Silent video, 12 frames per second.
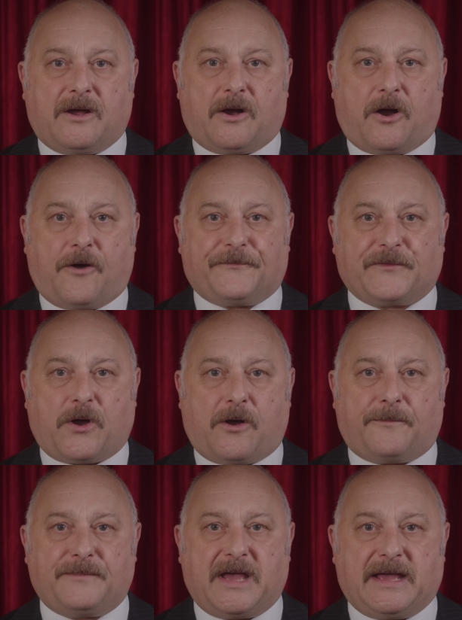
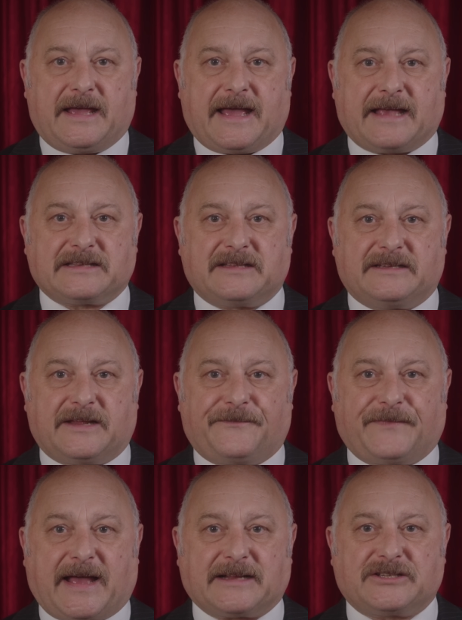Ofcom, as the de
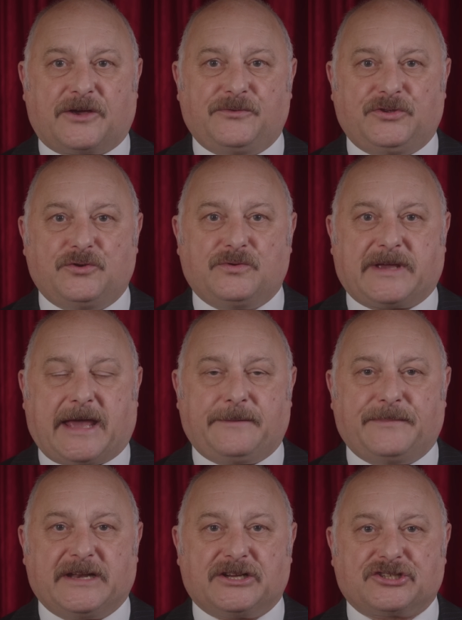facto UK
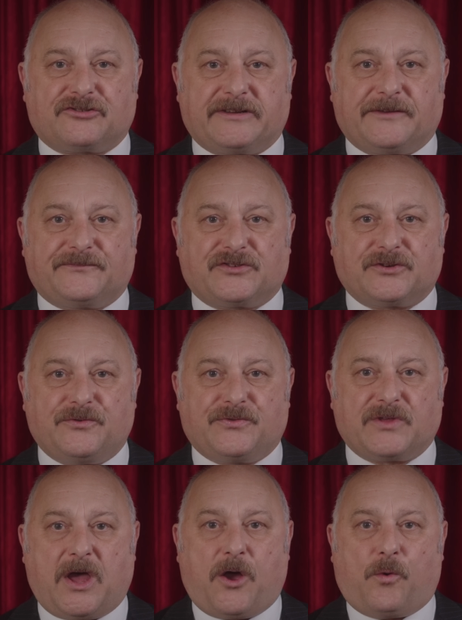Ministry of Truth,